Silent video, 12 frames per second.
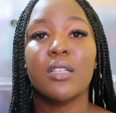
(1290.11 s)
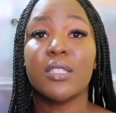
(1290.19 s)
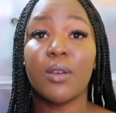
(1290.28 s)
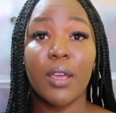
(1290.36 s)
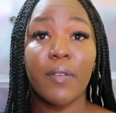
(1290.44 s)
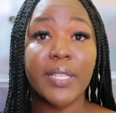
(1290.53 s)

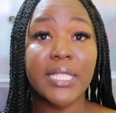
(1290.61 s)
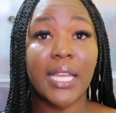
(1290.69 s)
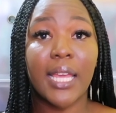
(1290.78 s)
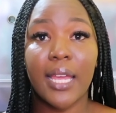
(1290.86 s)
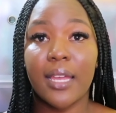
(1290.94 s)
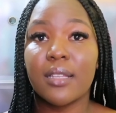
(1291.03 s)
So if it's a
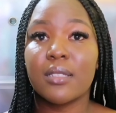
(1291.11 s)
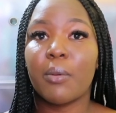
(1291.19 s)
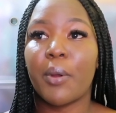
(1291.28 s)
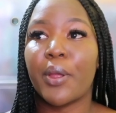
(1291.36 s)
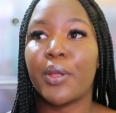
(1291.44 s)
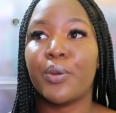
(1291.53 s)
case
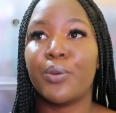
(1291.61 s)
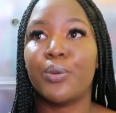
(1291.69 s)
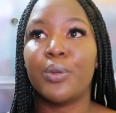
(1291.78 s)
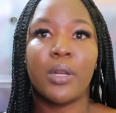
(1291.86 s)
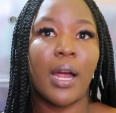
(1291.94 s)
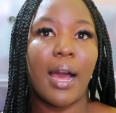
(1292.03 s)
where you do